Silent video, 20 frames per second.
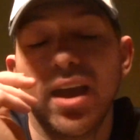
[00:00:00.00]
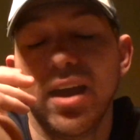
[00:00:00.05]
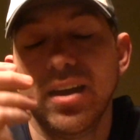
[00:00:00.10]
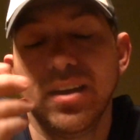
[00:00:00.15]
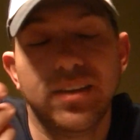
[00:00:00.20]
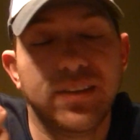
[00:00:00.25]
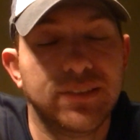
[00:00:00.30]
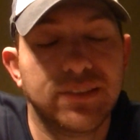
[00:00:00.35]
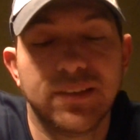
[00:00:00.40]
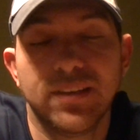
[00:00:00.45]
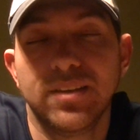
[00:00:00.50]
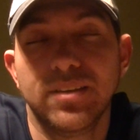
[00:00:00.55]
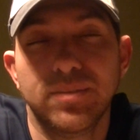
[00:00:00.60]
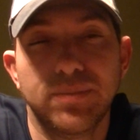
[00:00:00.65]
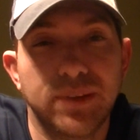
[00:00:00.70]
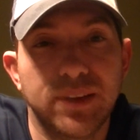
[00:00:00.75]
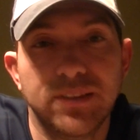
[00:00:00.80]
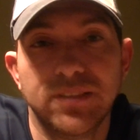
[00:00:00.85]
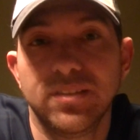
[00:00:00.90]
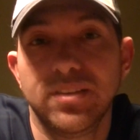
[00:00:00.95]
he's
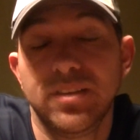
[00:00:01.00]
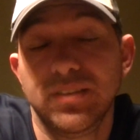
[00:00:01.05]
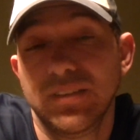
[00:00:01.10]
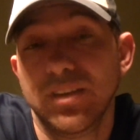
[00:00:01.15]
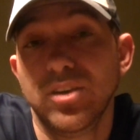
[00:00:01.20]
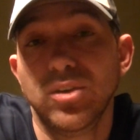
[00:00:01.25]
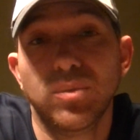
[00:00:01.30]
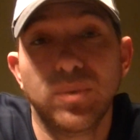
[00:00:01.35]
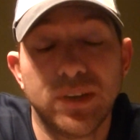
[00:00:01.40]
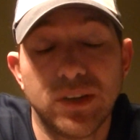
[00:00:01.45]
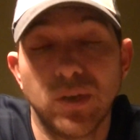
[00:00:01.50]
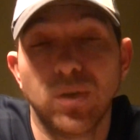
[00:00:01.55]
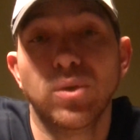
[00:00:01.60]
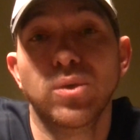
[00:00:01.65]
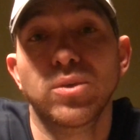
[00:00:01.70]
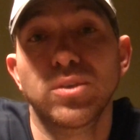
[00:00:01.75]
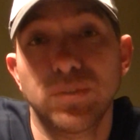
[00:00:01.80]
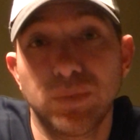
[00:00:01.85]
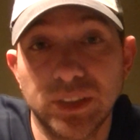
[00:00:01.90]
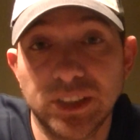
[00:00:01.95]
gonna win
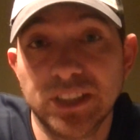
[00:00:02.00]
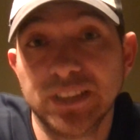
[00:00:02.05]
holds, which is a